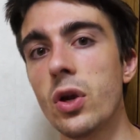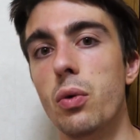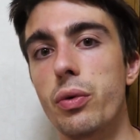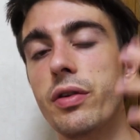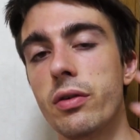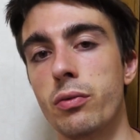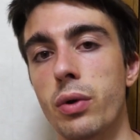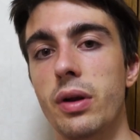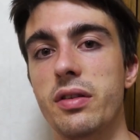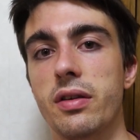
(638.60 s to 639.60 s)
recent
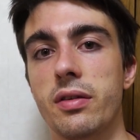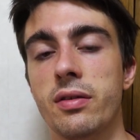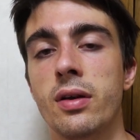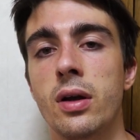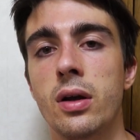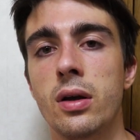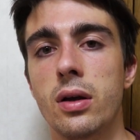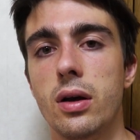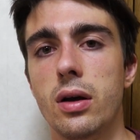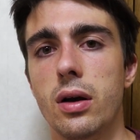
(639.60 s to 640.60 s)
releases?
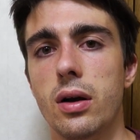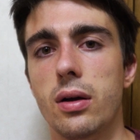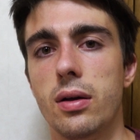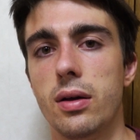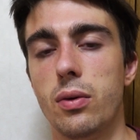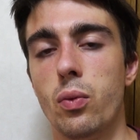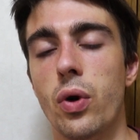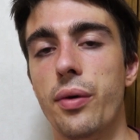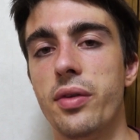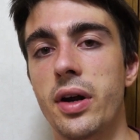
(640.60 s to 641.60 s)

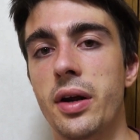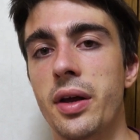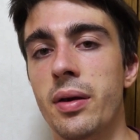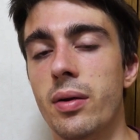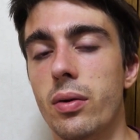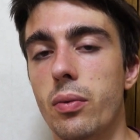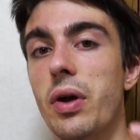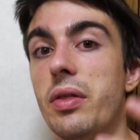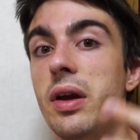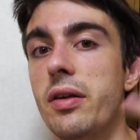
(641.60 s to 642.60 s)
Were they
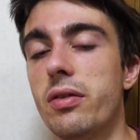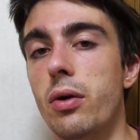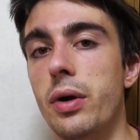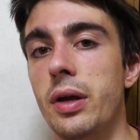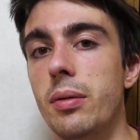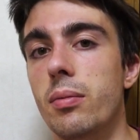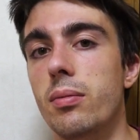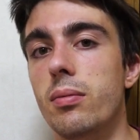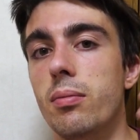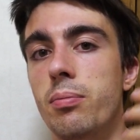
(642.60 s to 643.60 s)

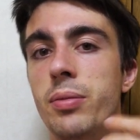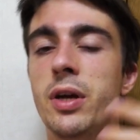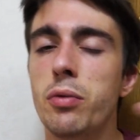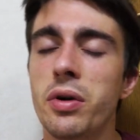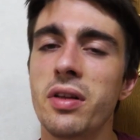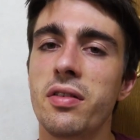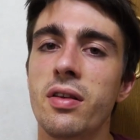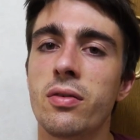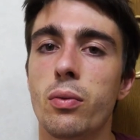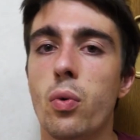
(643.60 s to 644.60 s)
big
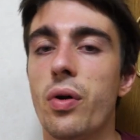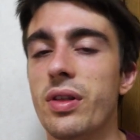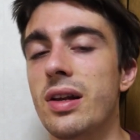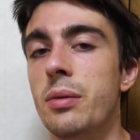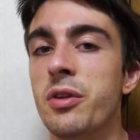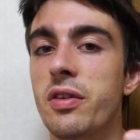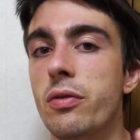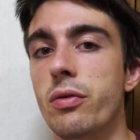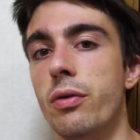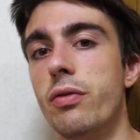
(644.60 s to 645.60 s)
releases? Were they
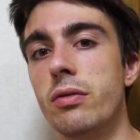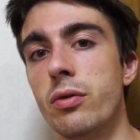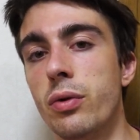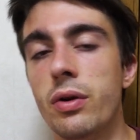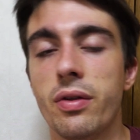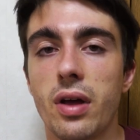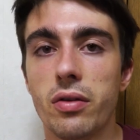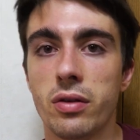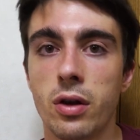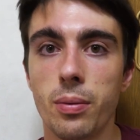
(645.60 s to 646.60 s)
limited to 500,
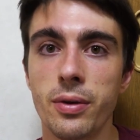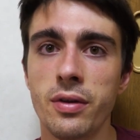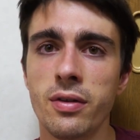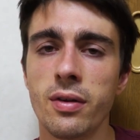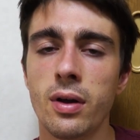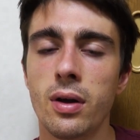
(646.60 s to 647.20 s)
1,000 copies?